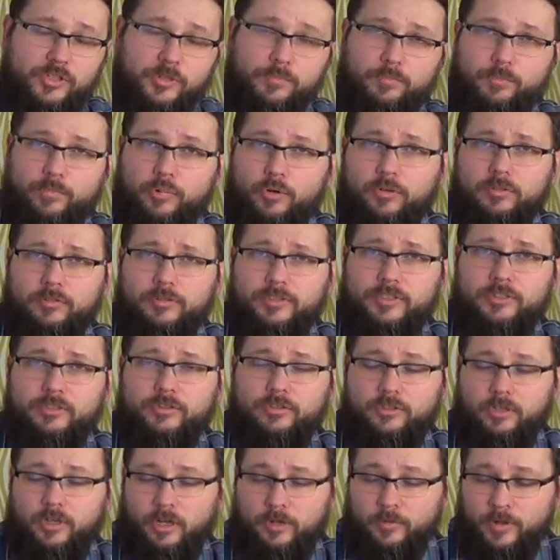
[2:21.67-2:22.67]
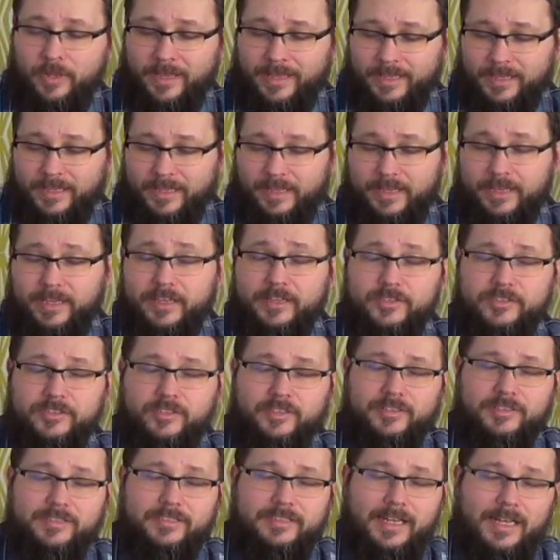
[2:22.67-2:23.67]
important though is
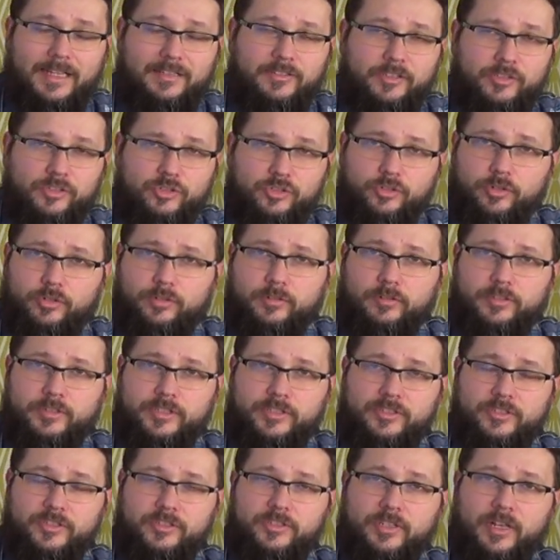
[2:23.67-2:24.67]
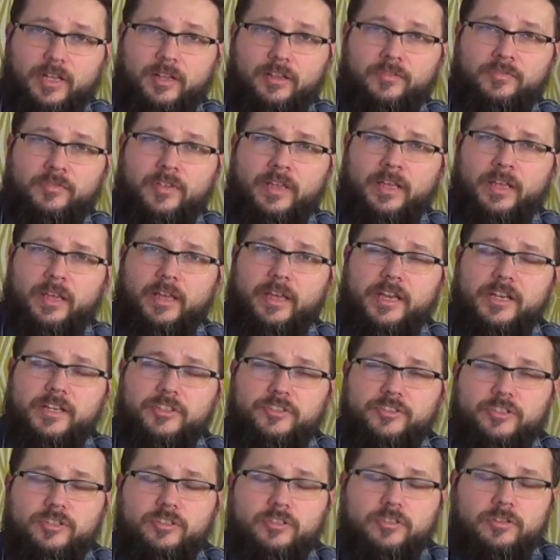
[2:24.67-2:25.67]
that the soil itself,
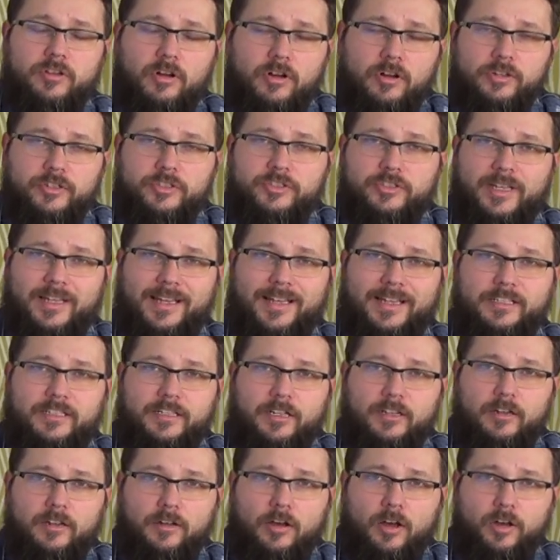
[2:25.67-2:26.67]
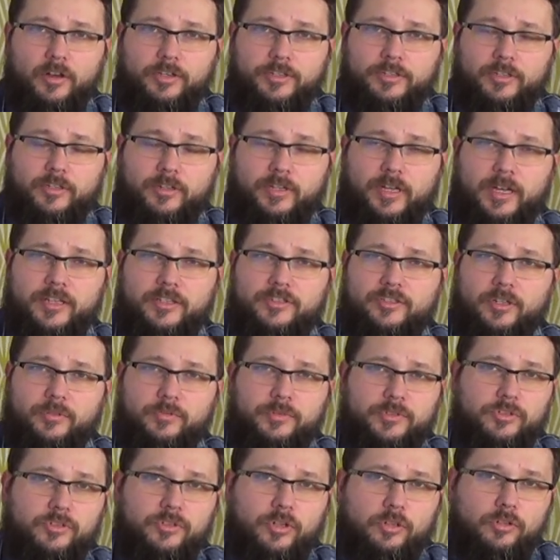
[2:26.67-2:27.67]
it's nice and light. Okay, so
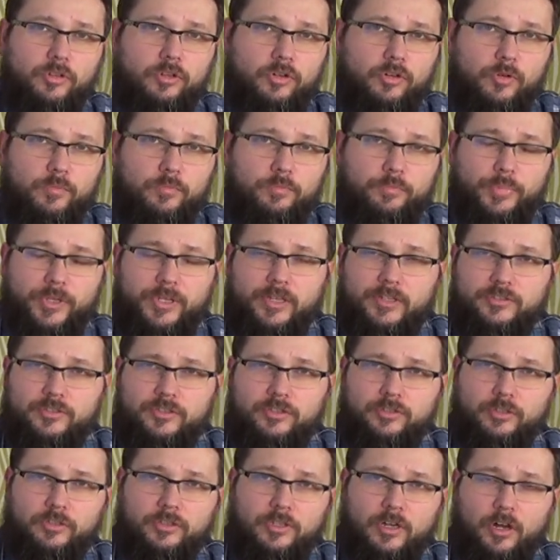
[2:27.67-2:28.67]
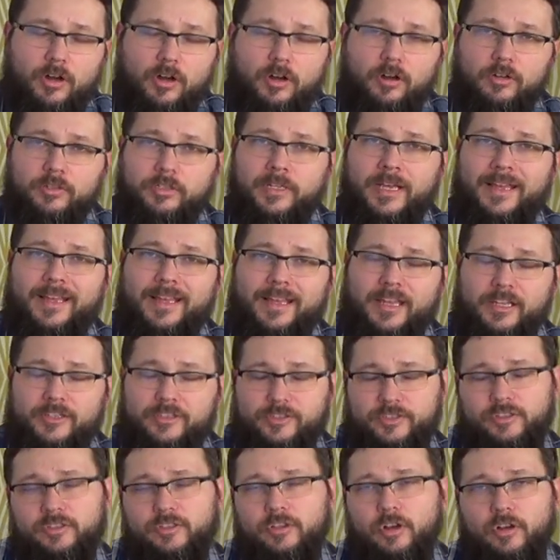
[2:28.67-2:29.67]
it's not lumpy, it's not hard,
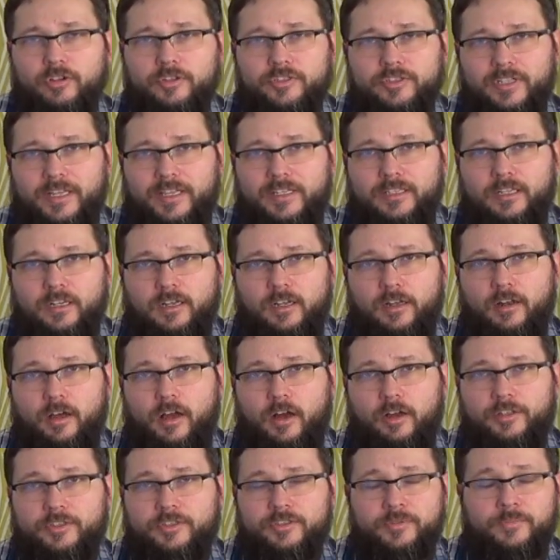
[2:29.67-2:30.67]
it's nice and light.